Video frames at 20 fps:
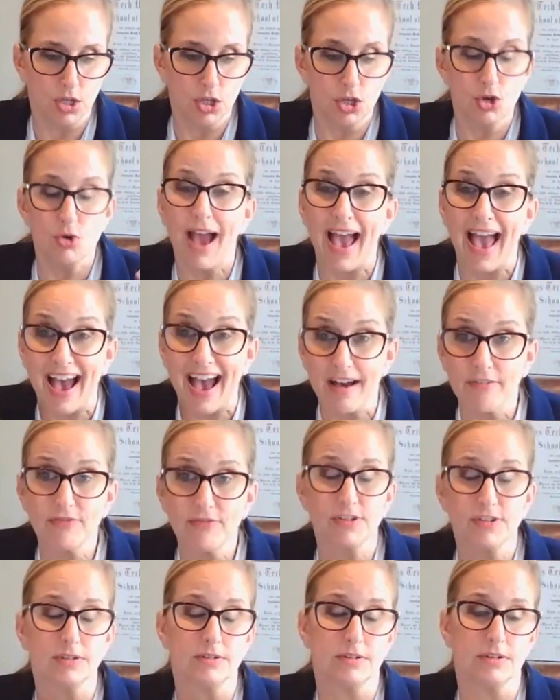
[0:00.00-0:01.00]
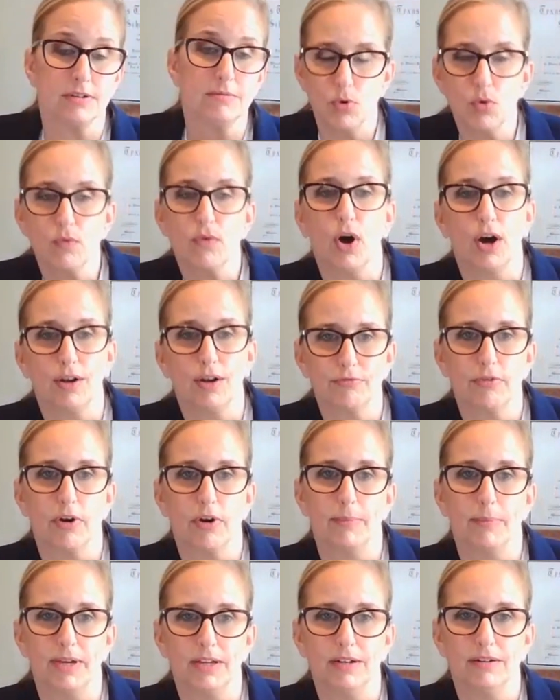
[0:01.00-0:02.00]
you have to move on
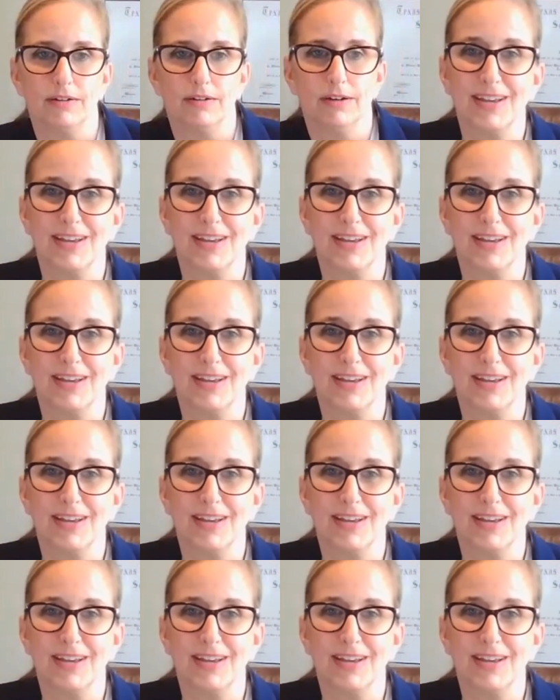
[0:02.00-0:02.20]
from it